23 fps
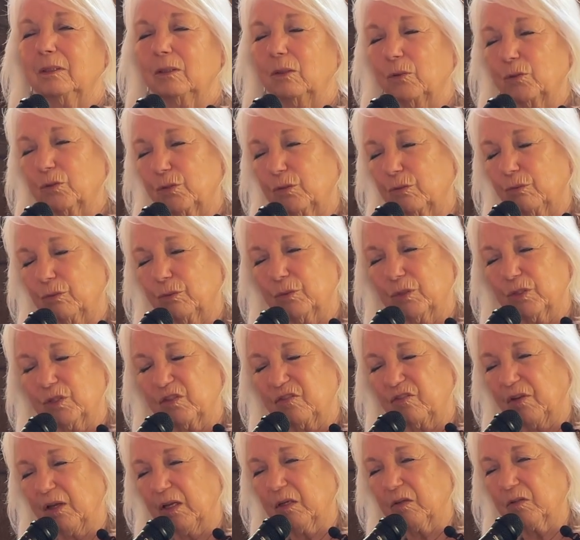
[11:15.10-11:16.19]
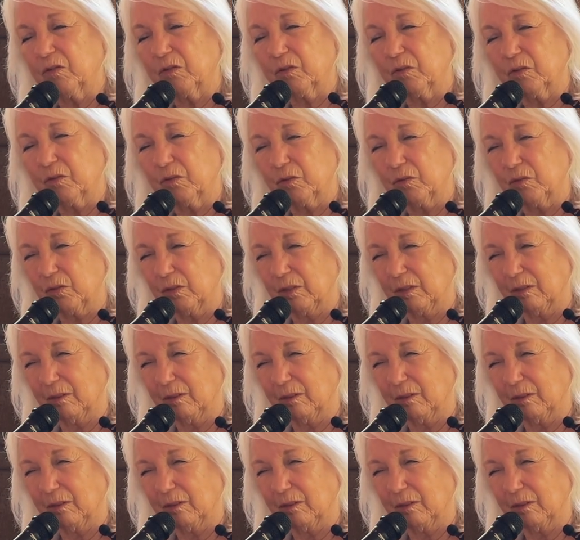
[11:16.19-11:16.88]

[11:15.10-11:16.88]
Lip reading: goes through its phases,